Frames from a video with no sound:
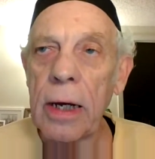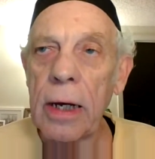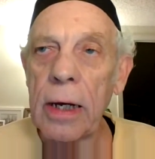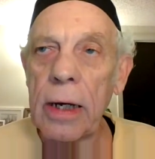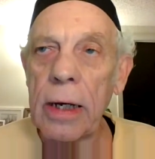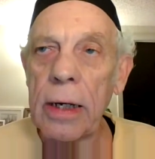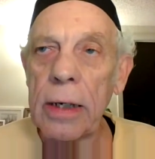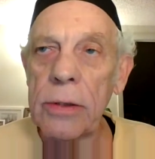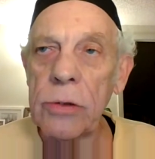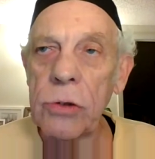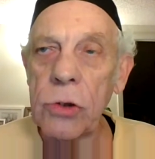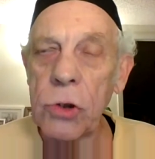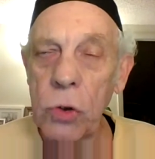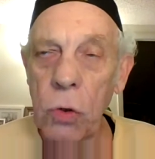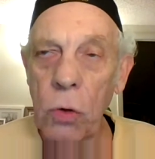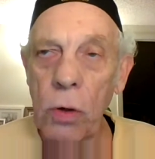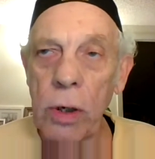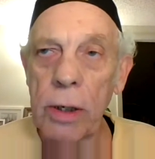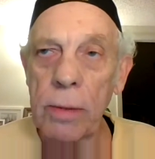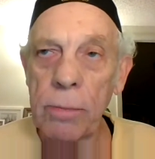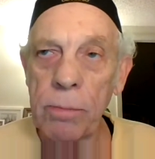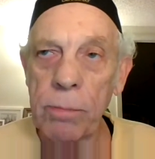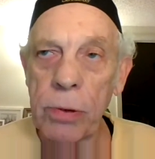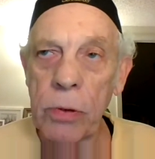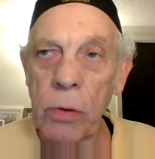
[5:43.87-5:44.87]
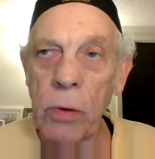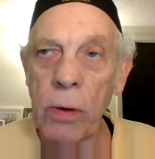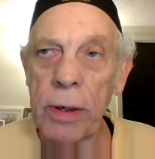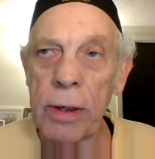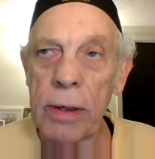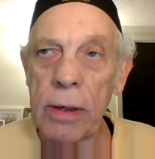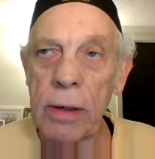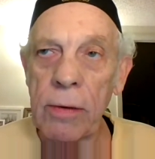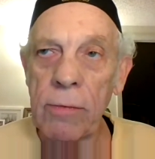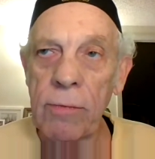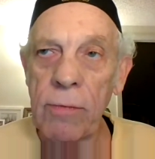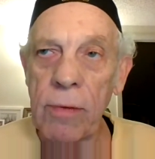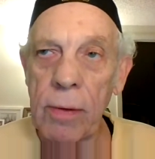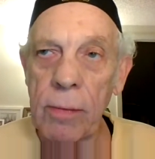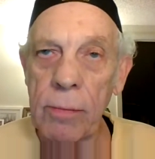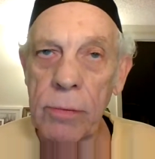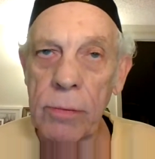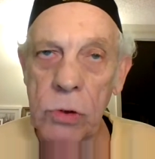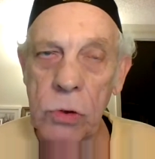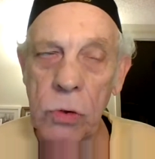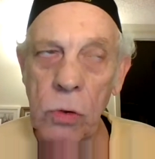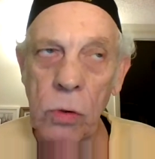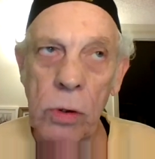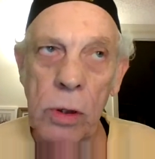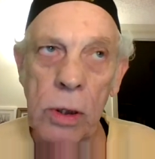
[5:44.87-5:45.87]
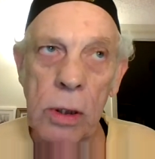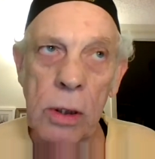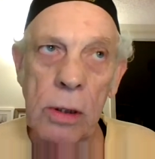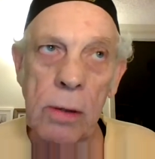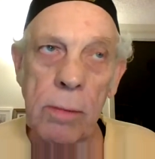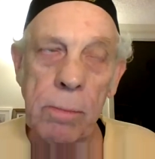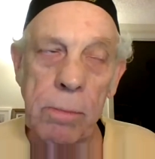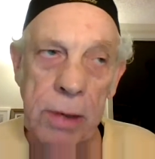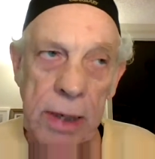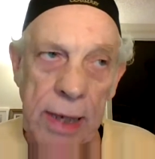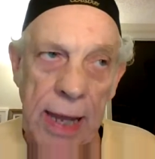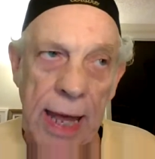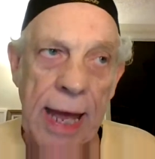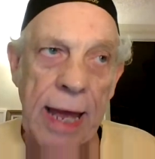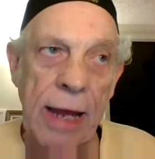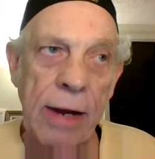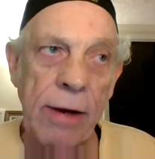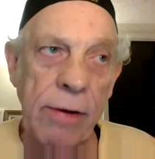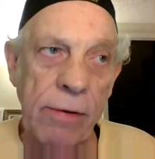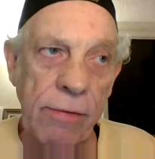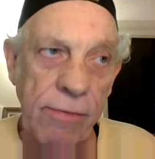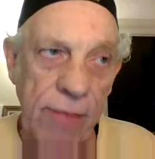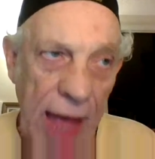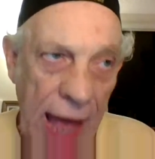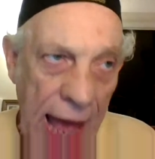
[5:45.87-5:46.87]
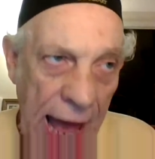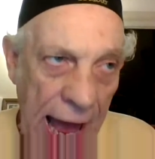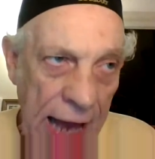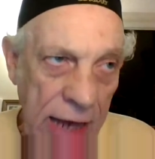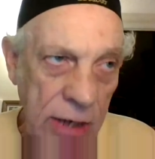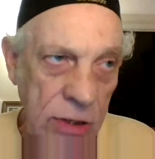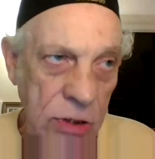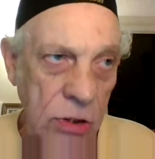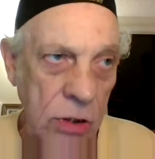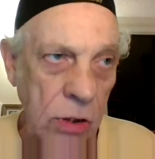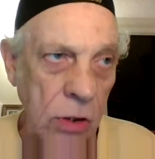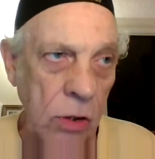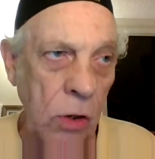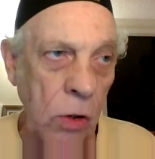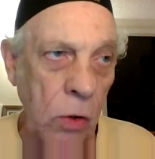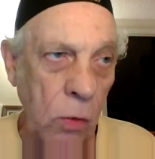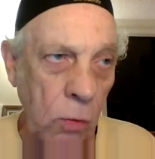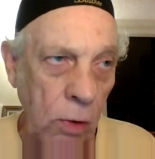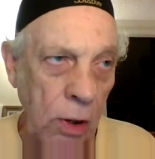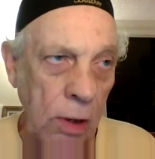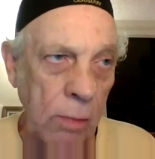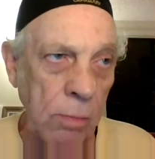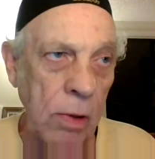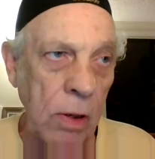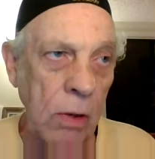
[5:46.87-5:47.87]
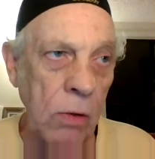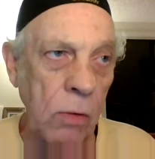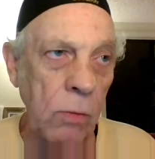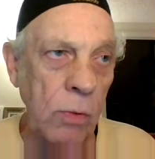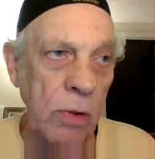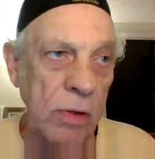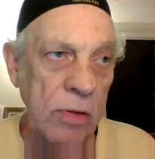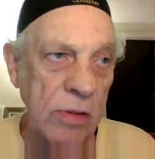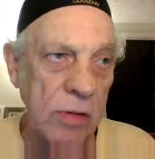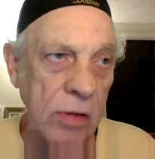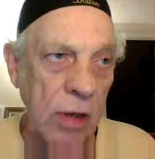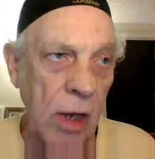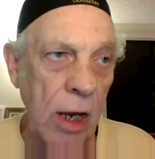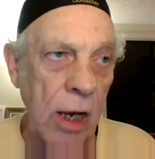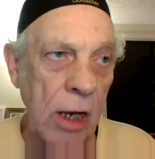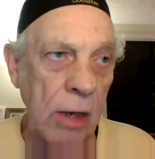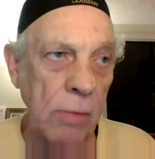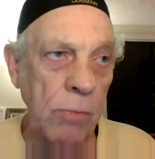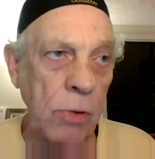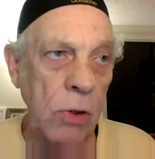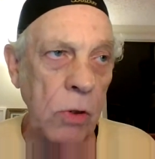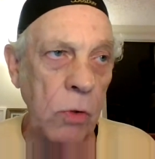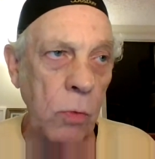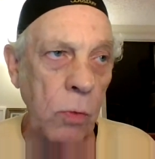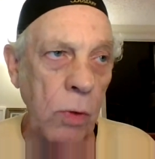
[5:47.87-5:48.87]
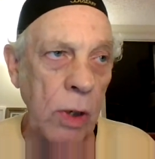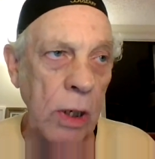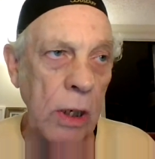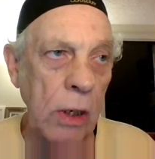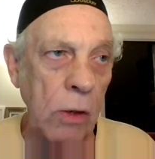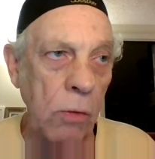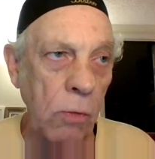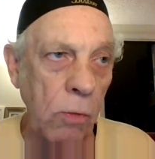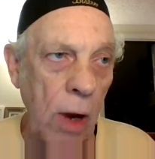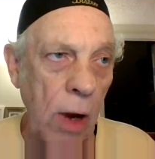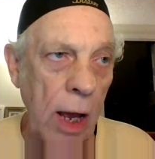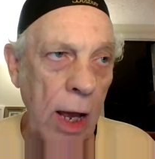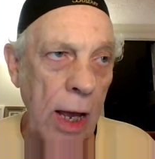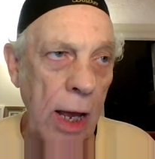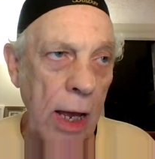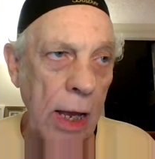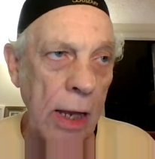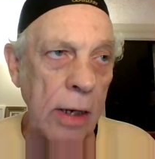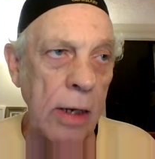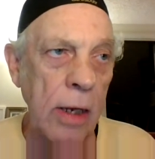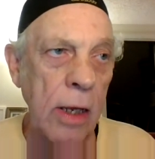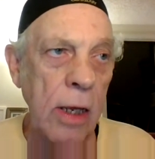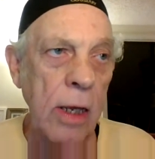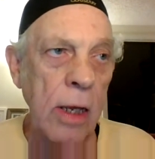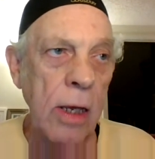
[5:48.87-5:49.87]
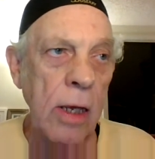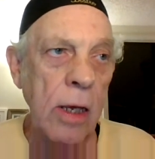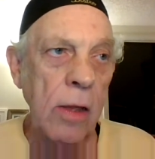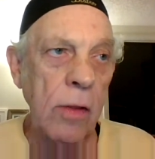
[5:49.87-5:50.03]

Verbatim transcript: uh, joint plan of joint plan of action agreement was signed between Iran,